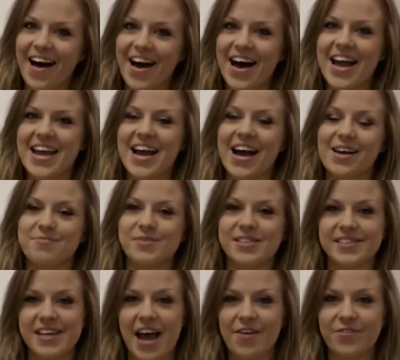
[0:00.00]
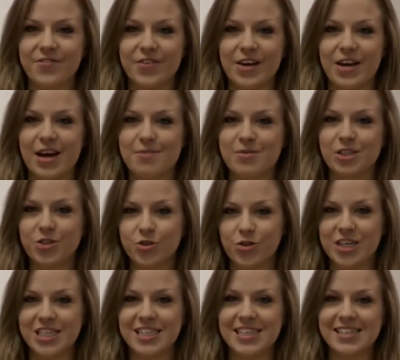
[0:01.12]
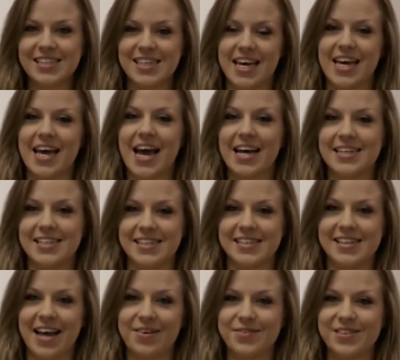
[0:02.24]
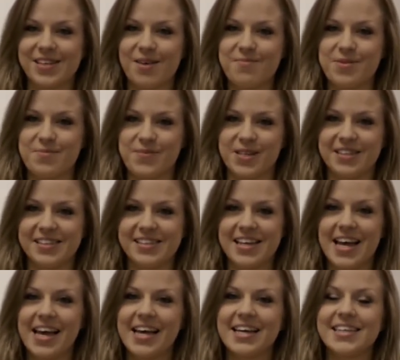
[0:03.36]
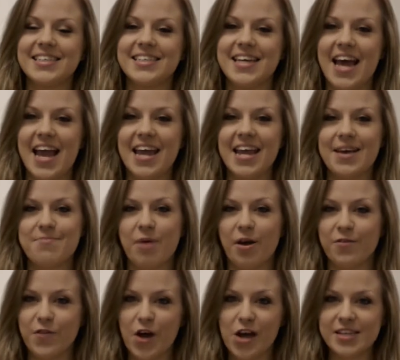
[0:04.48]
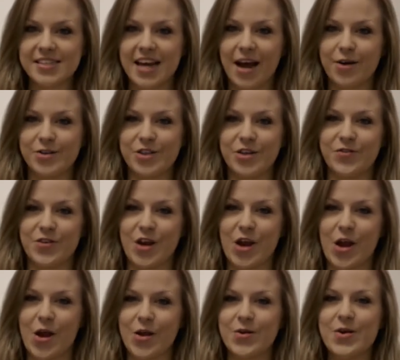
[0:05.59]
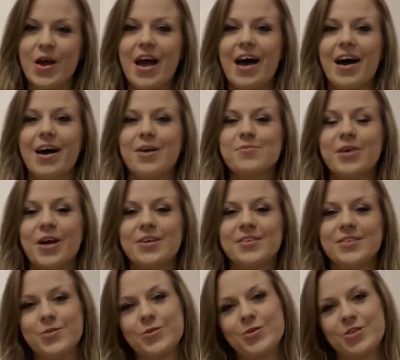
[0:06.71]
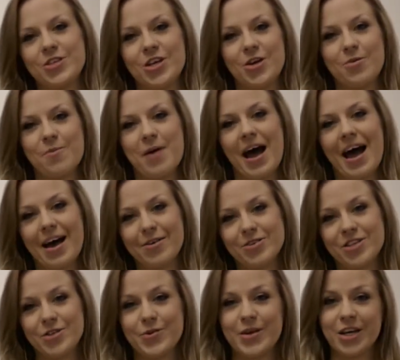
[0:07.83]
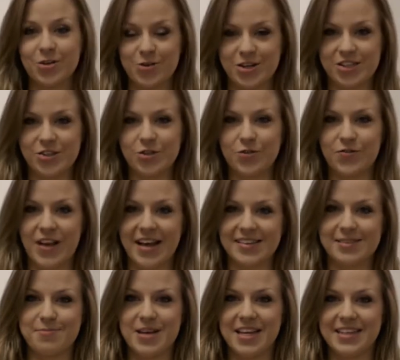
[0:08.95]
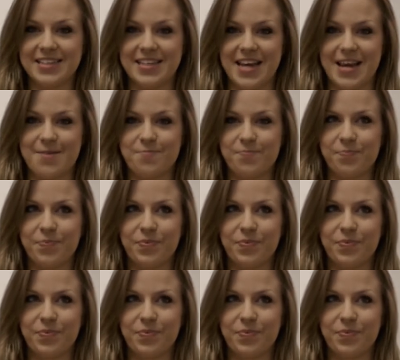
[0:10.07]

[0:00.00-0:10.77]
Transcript: Hi, I'm Steph and I'm a nutritionist here at Discount Supplements. Today, in my first how-to video, I'm going to talk to you about how to increase your flexibility.